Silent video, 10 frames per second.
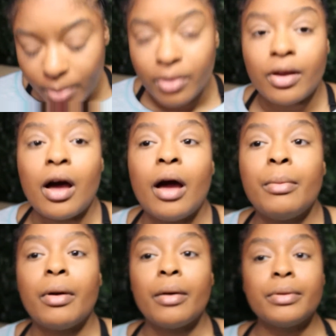the
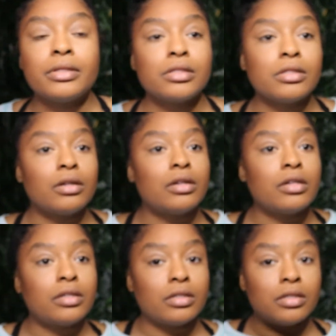eyebrow
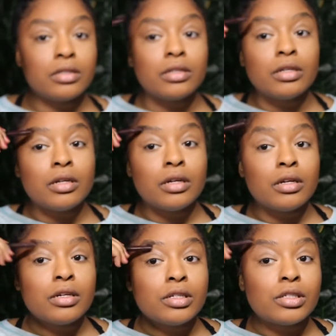pencil.
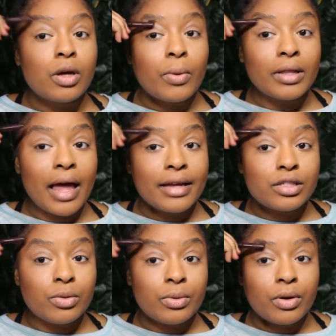So we're like
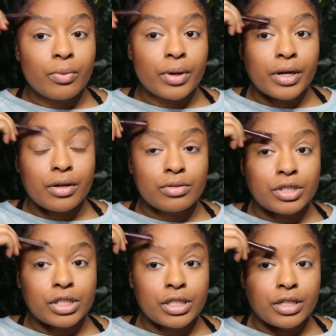doing a real
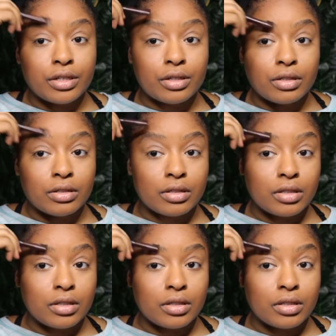chill